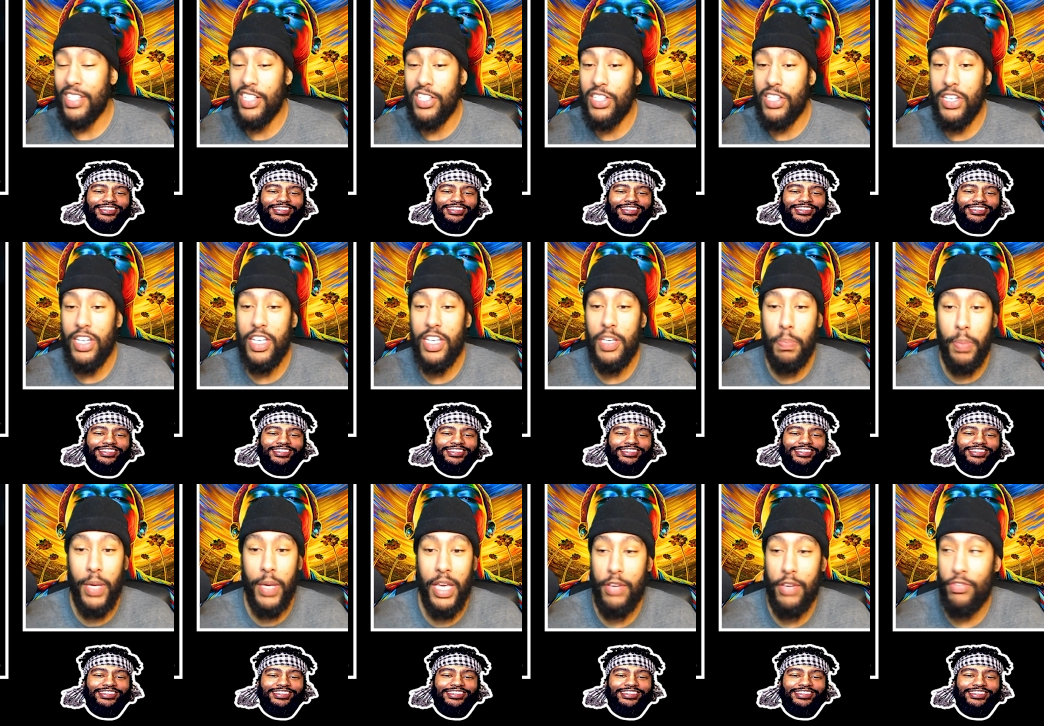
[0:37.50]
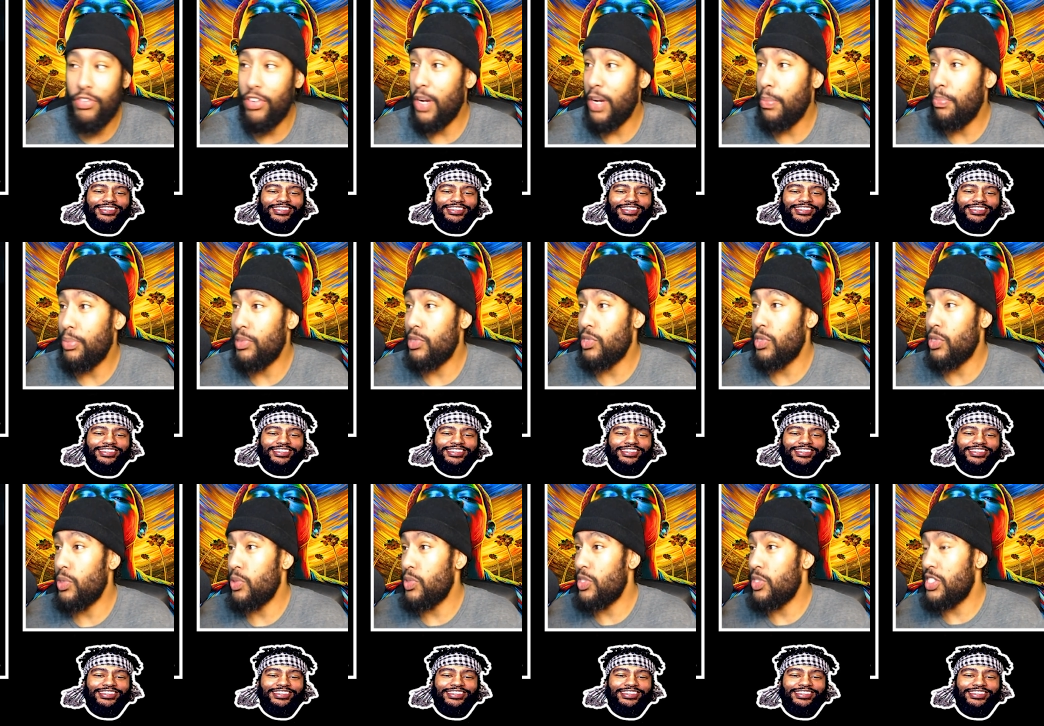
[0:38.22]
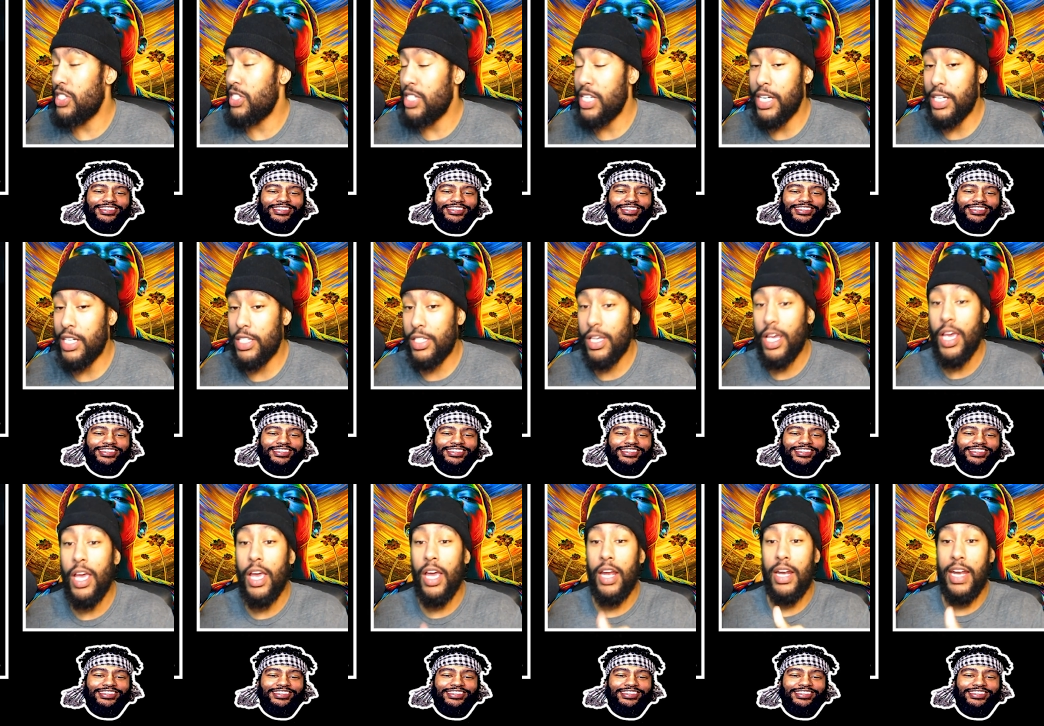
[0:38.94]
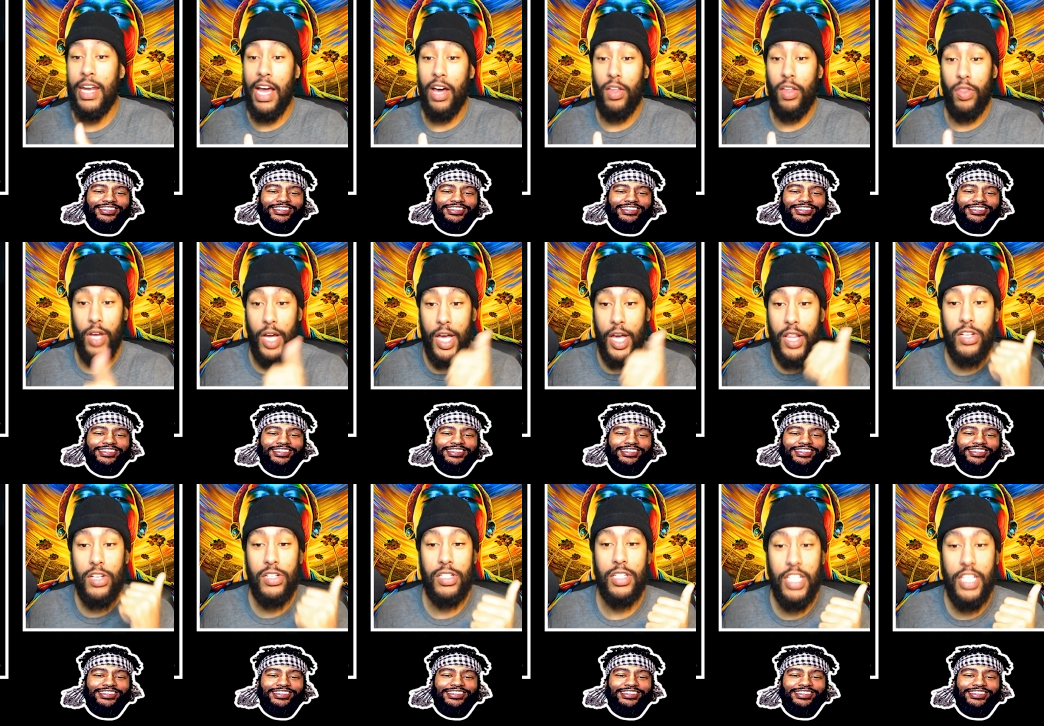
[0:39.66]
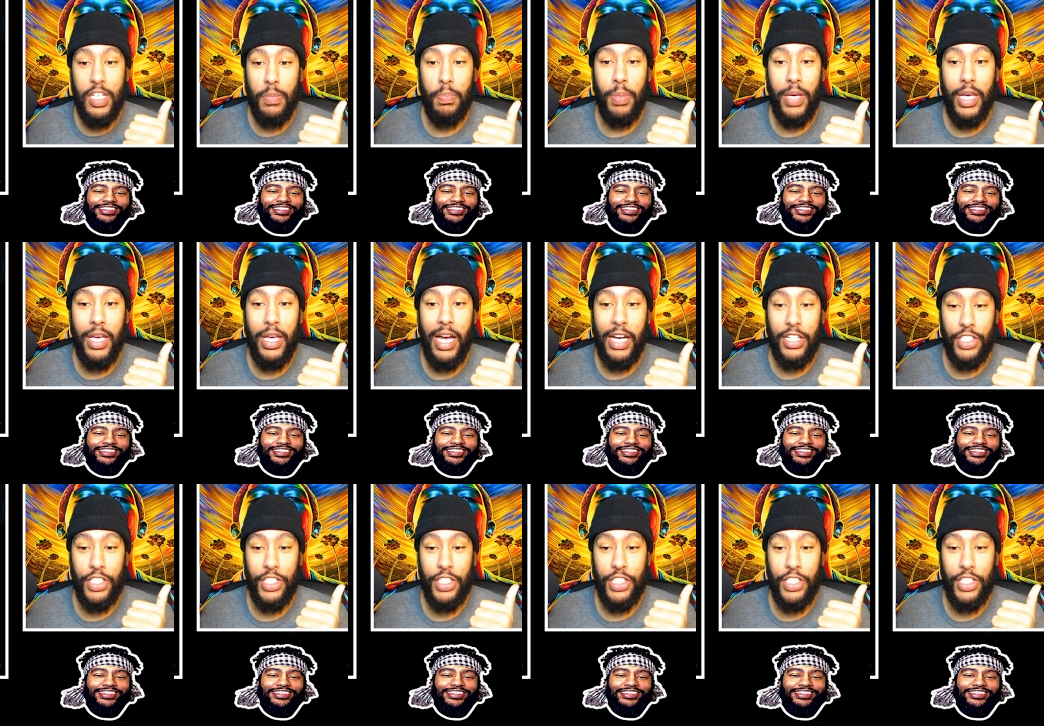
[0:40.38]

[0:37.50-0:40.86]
Speaker 1: sneak peek for episode 6. Now, the other sneak peek I